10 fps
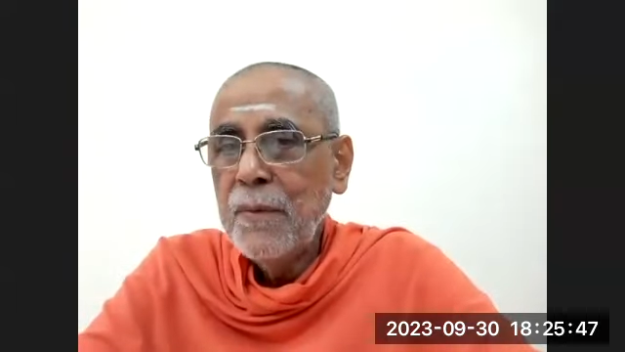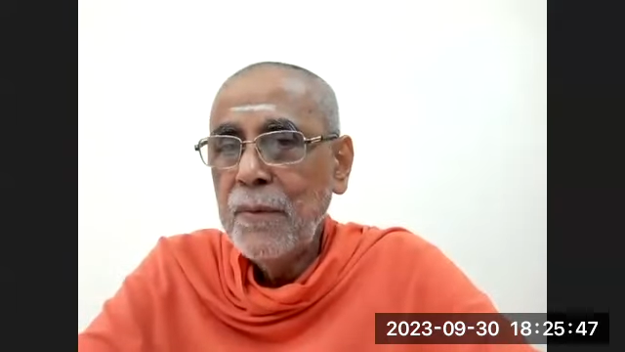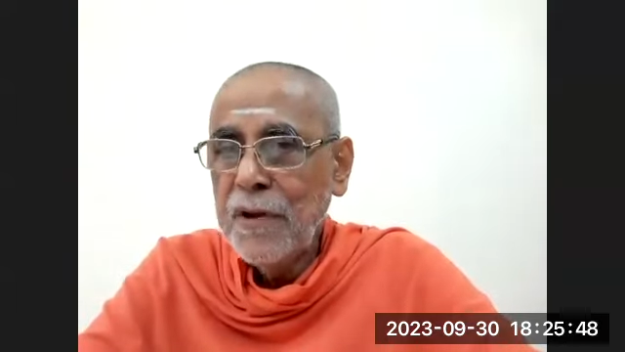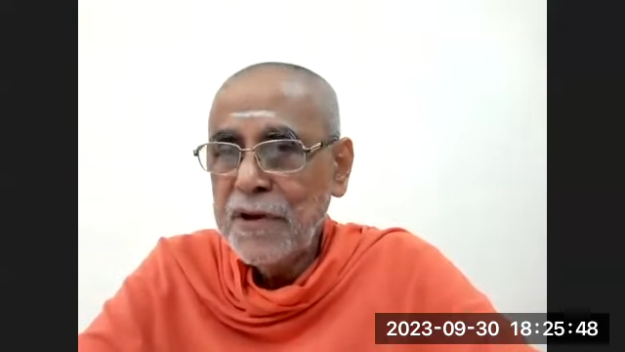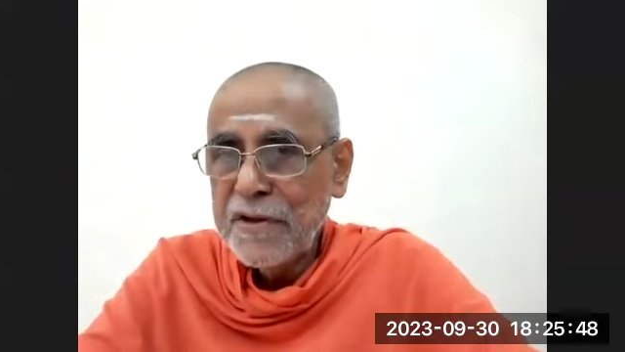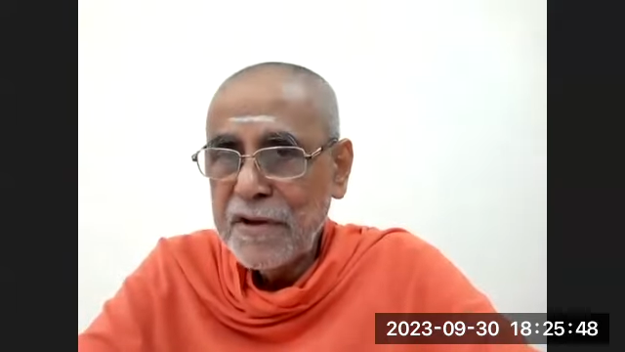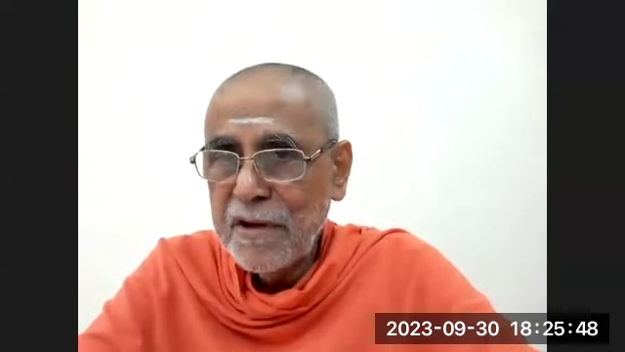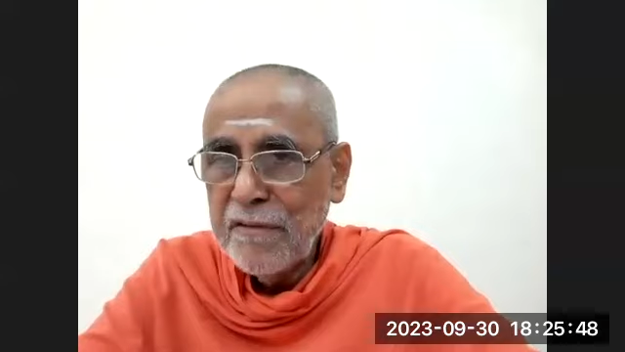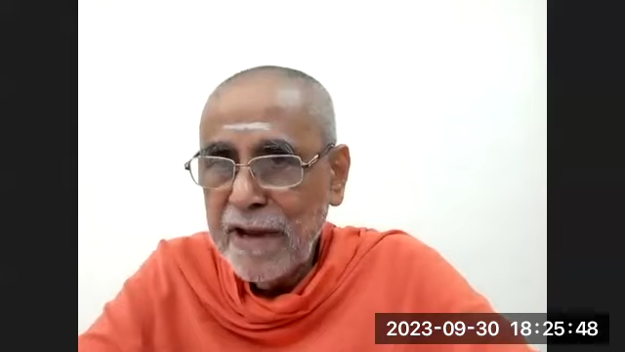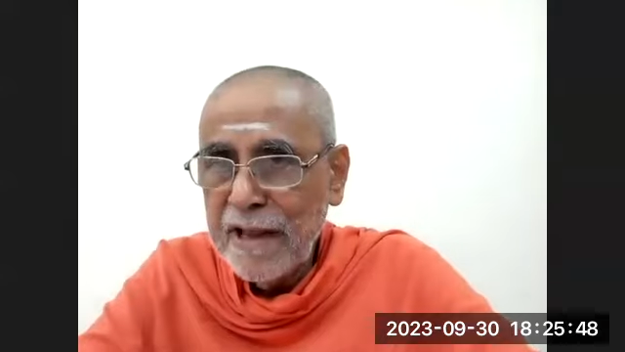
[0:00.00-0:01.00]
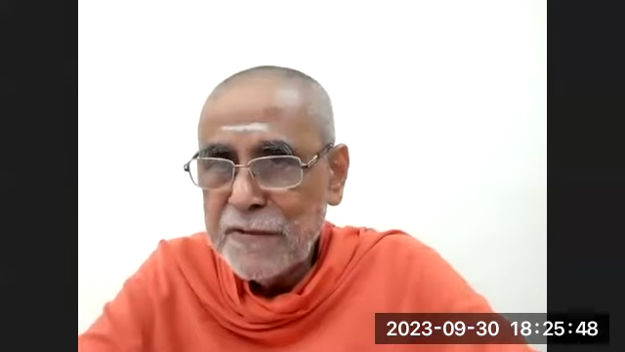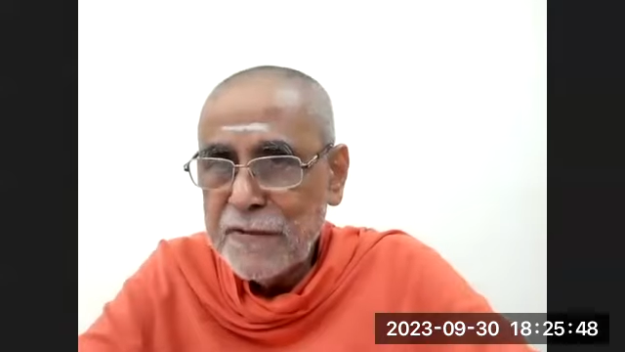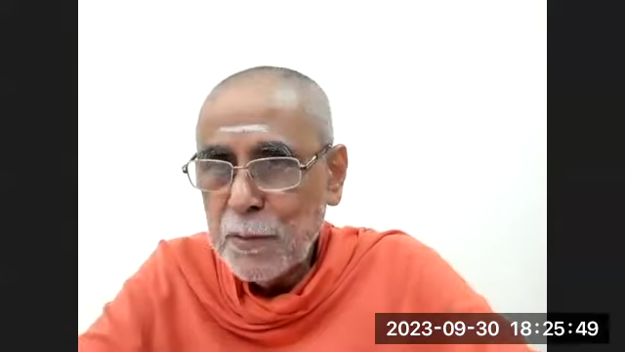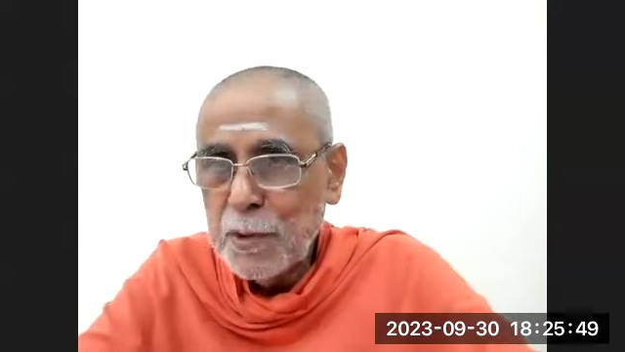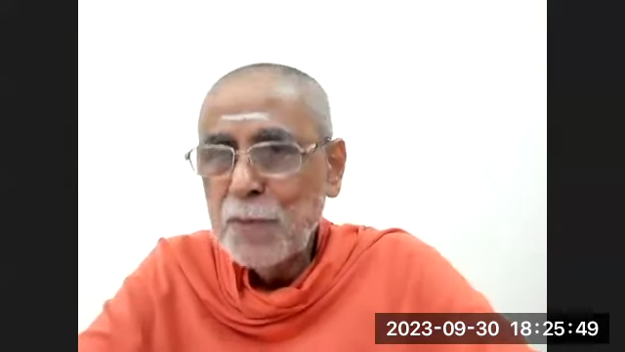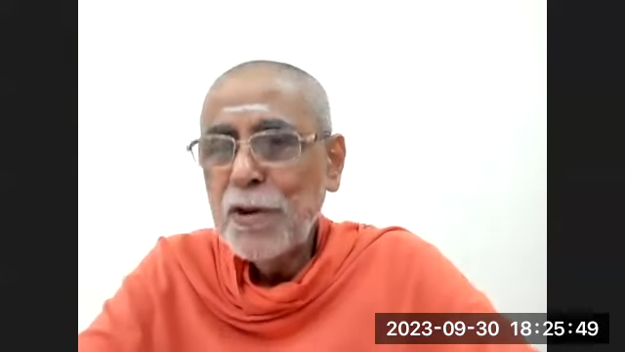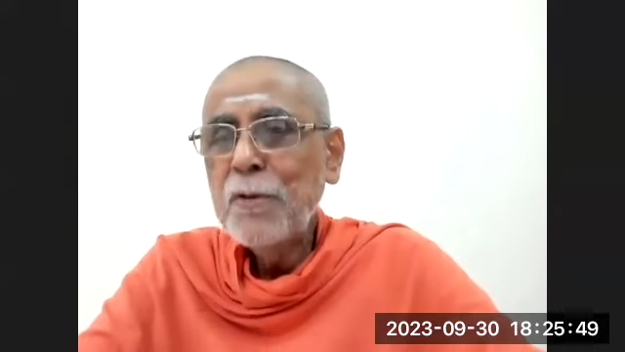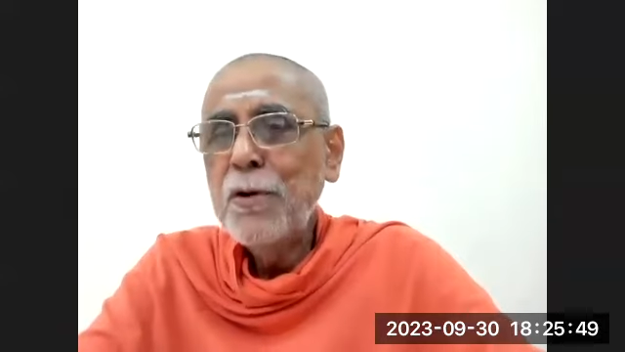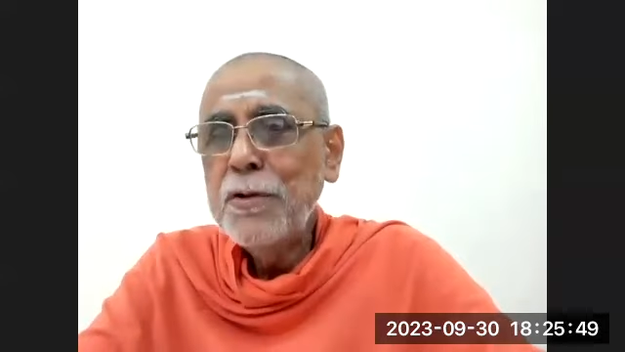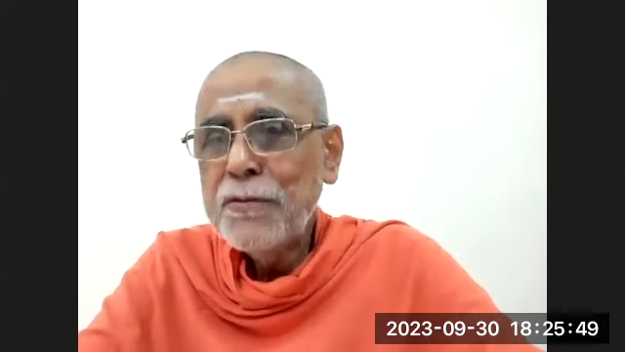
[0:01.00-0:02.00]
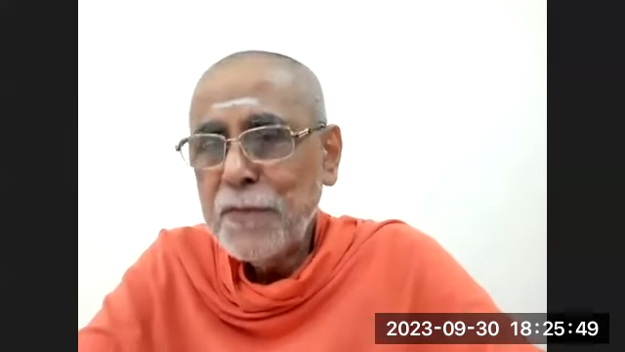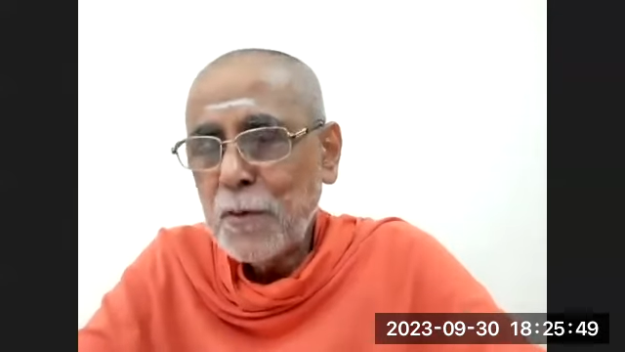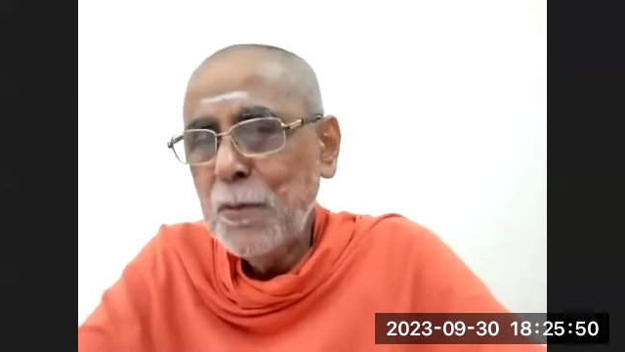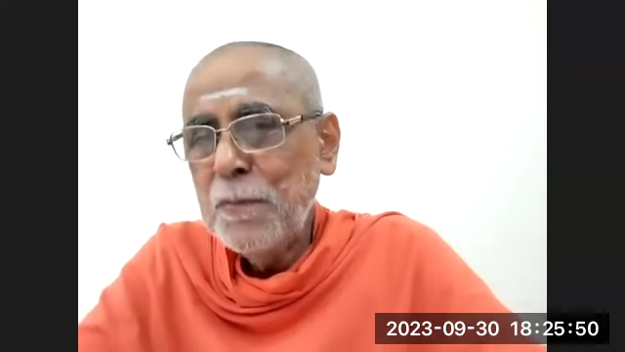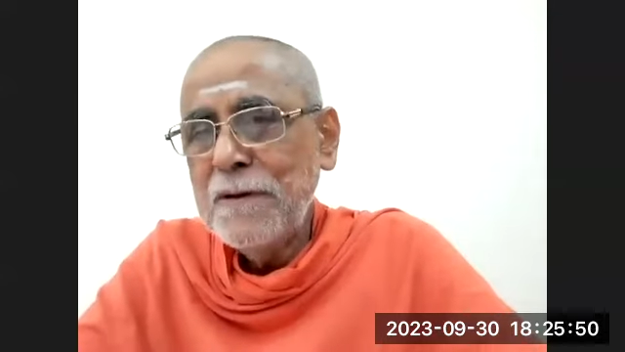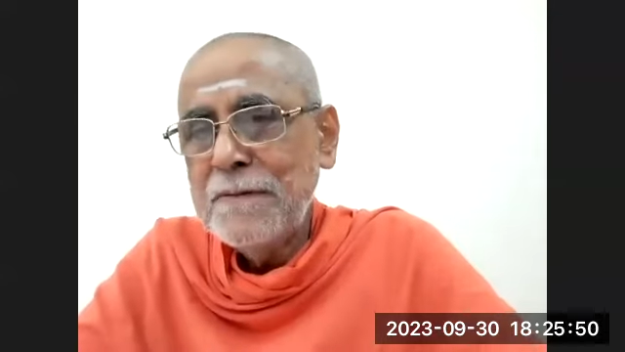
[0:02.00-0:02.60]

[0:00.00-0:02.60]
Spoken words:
which reveals you your own swarupa,